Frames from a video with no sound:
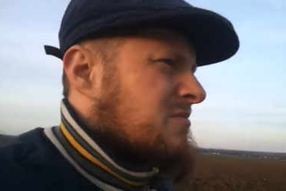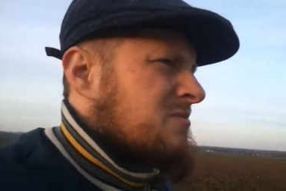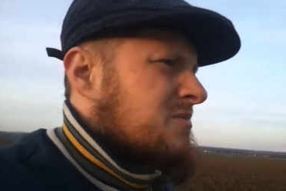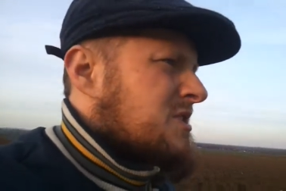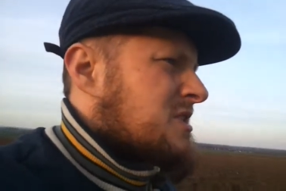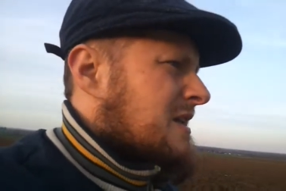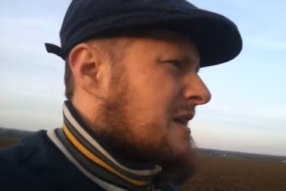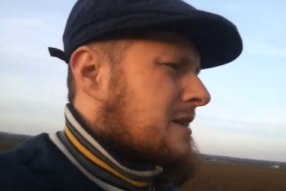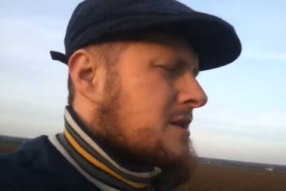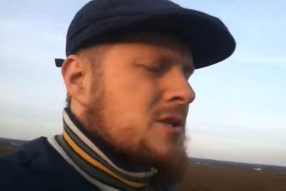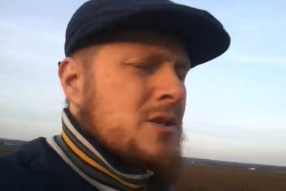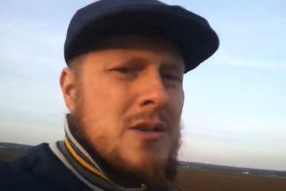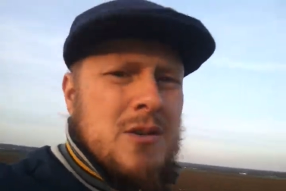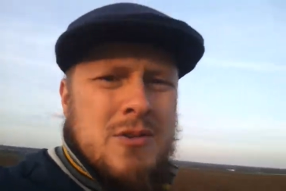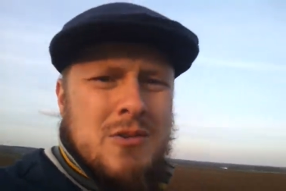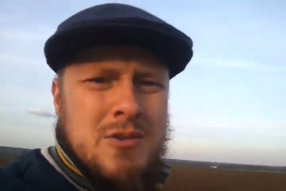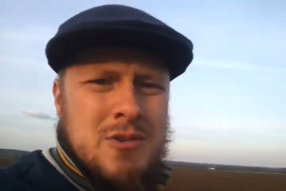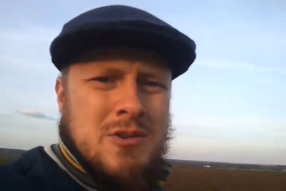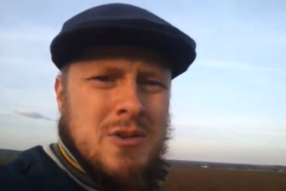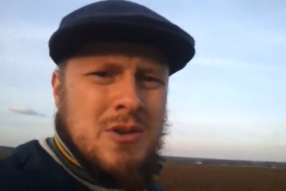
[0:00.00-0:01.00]
six
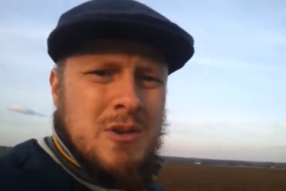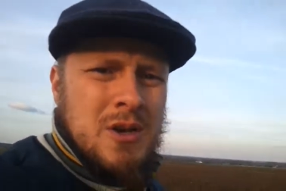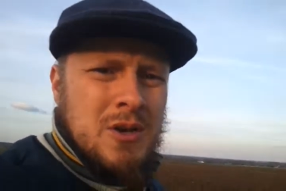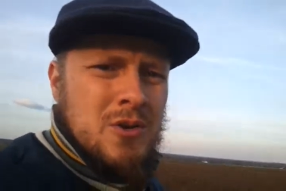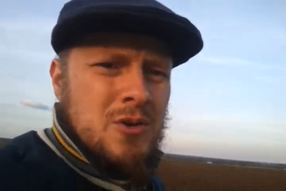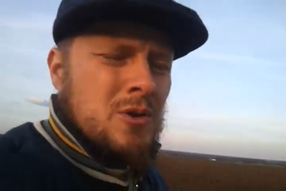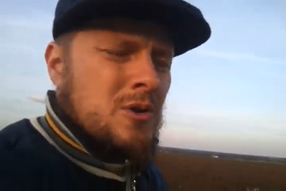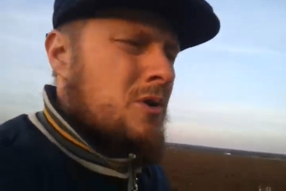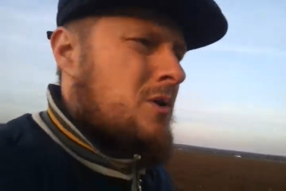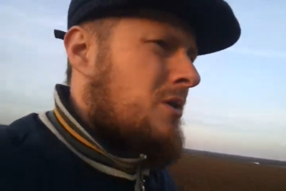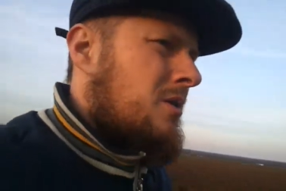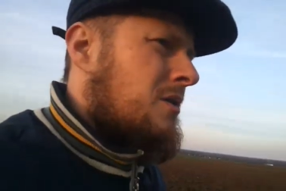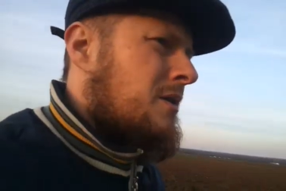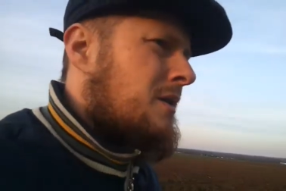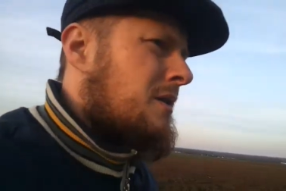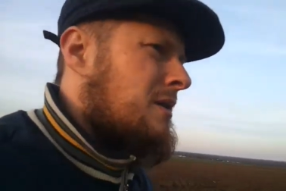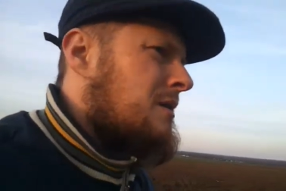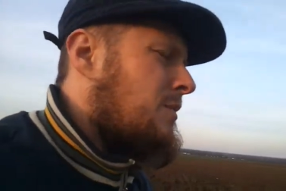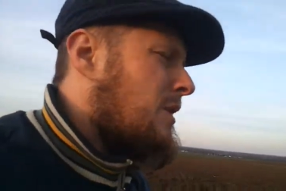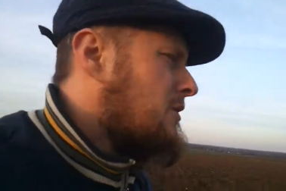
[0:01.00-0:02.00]
years ago
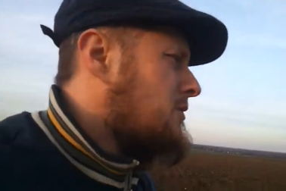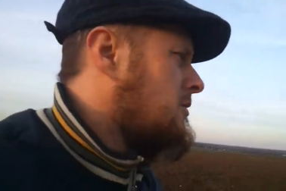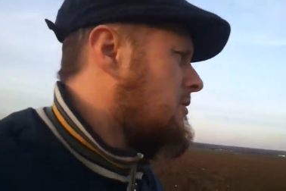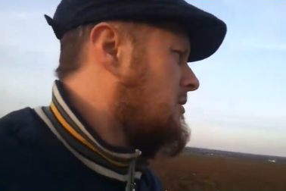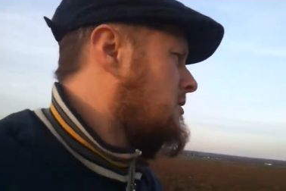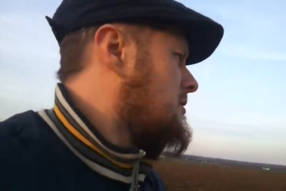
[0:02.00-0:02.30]
it came out